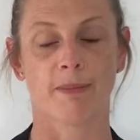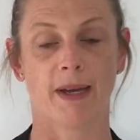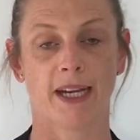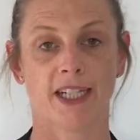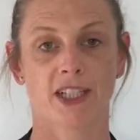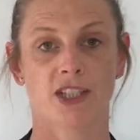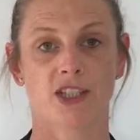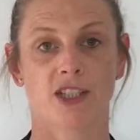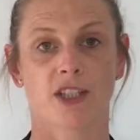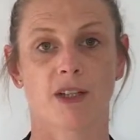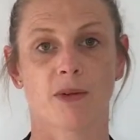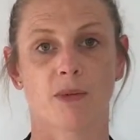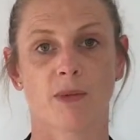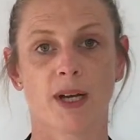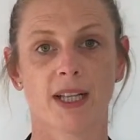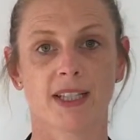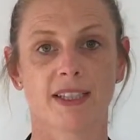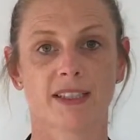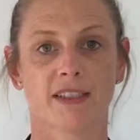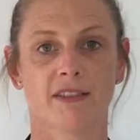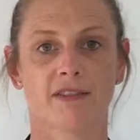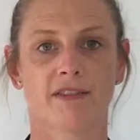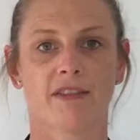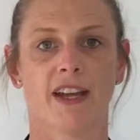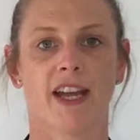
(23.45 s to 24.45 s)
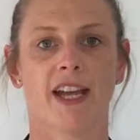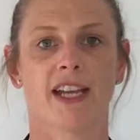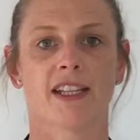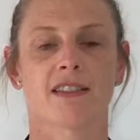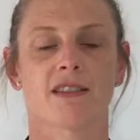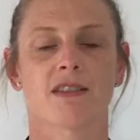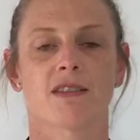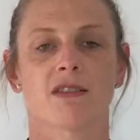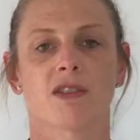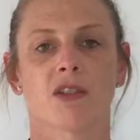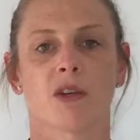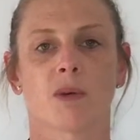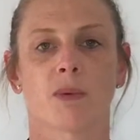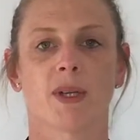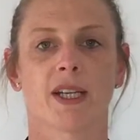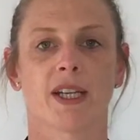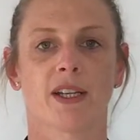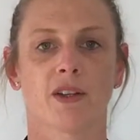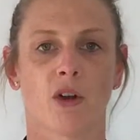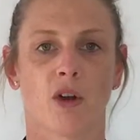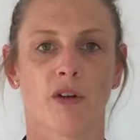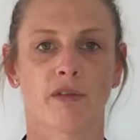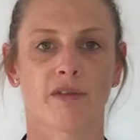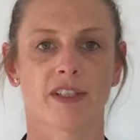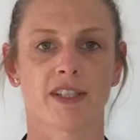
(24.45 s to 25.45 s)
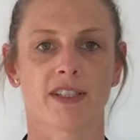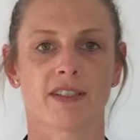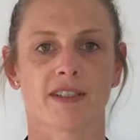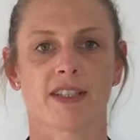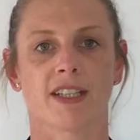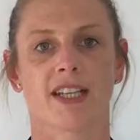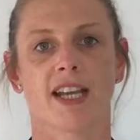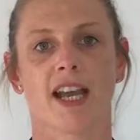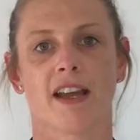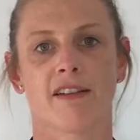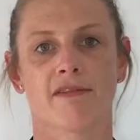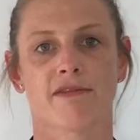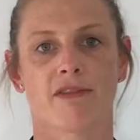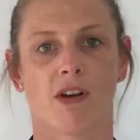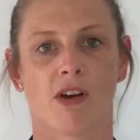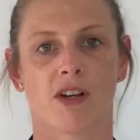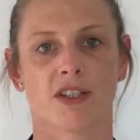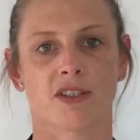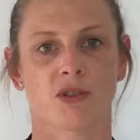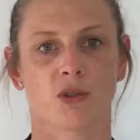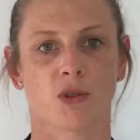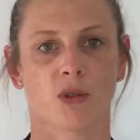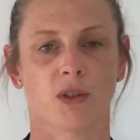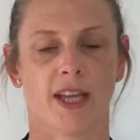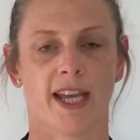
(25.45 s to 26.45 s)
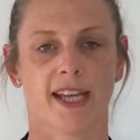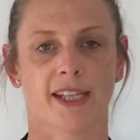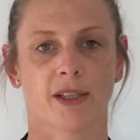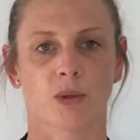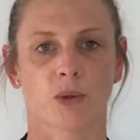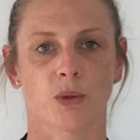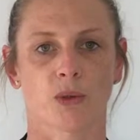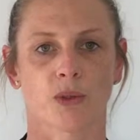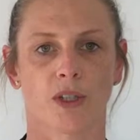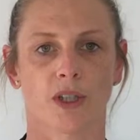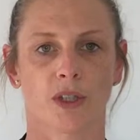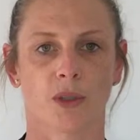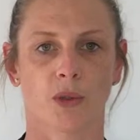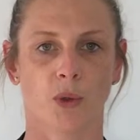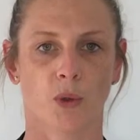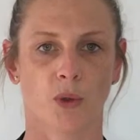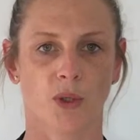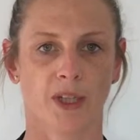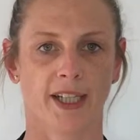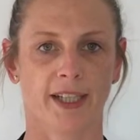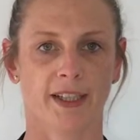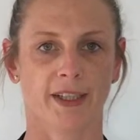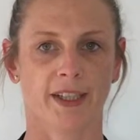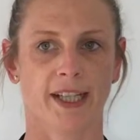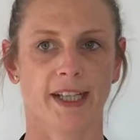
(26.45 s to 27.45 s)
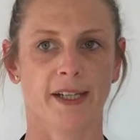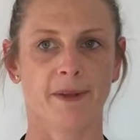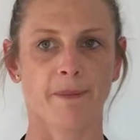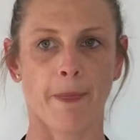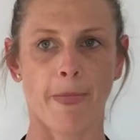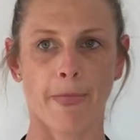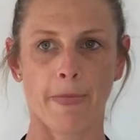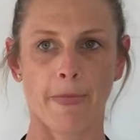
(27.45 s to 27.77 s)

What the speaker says: manager well in advance so we can obviously advise your landlord accordingly.